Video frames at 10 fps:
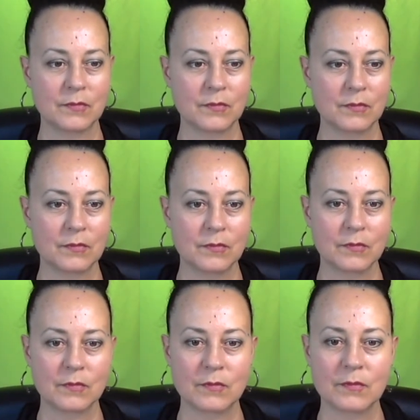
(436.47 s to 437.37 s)

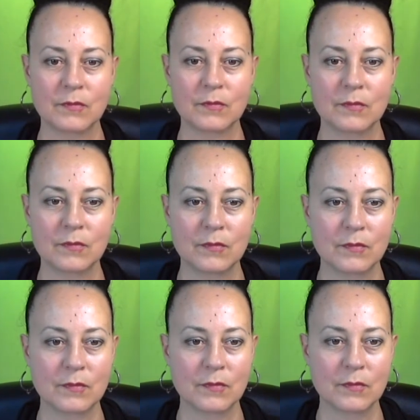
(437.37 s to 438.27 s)

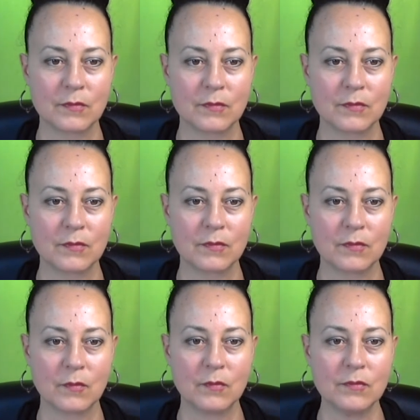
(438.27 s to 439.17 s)

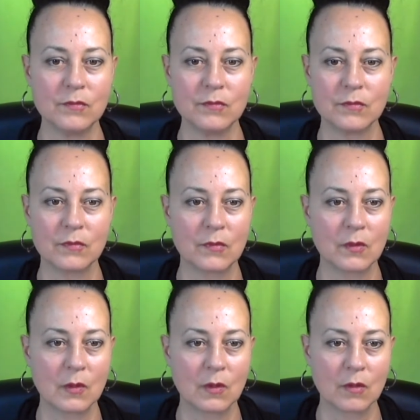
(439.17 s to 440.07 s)

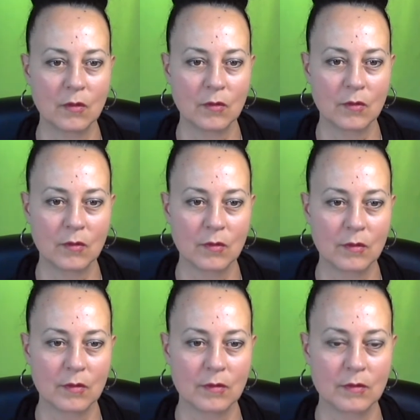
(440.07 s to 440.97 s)

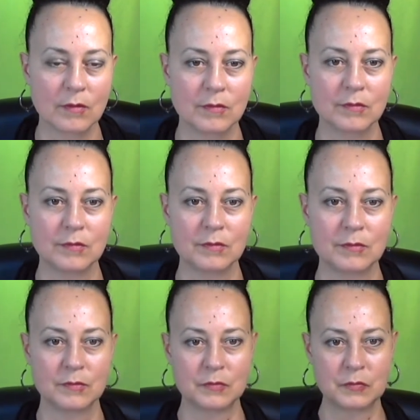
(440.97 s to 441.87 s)

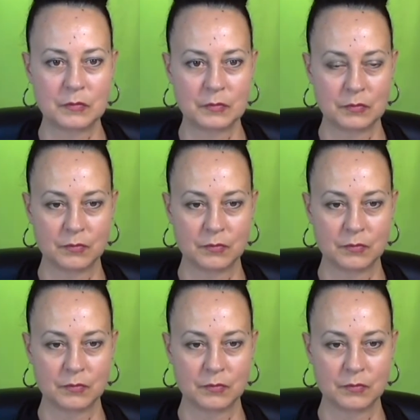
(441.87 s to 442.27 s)
This person isn't speaking.